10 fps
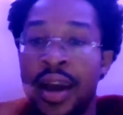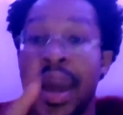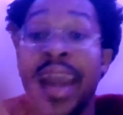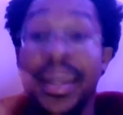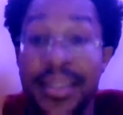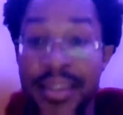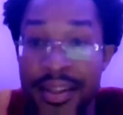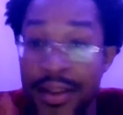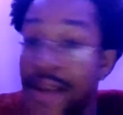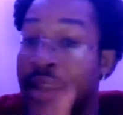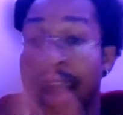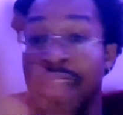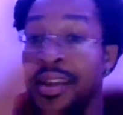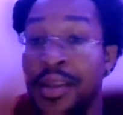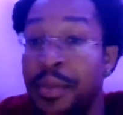eight, not the
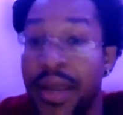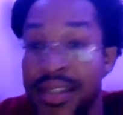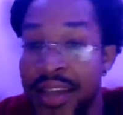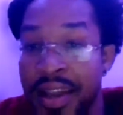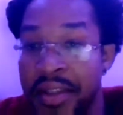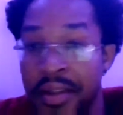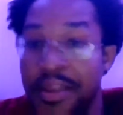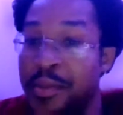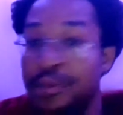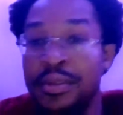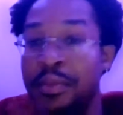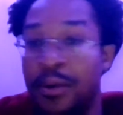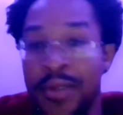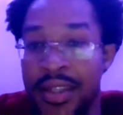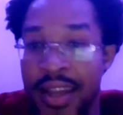best eight, not the most
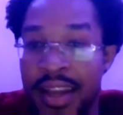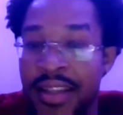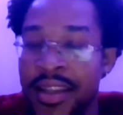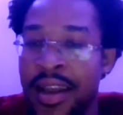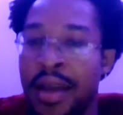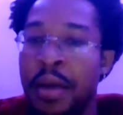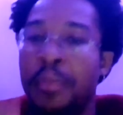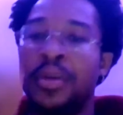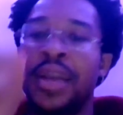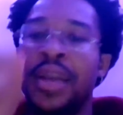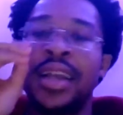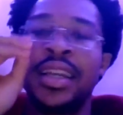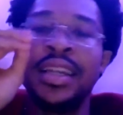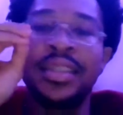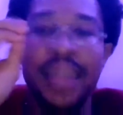important eight, but at
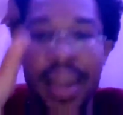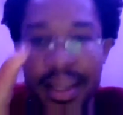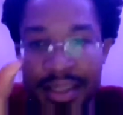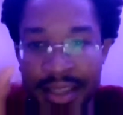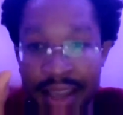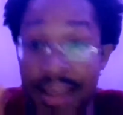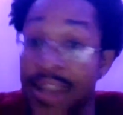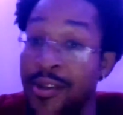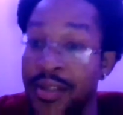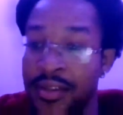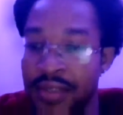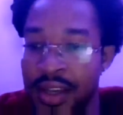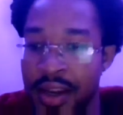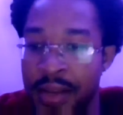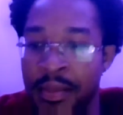least eight in the interest of
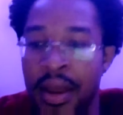time,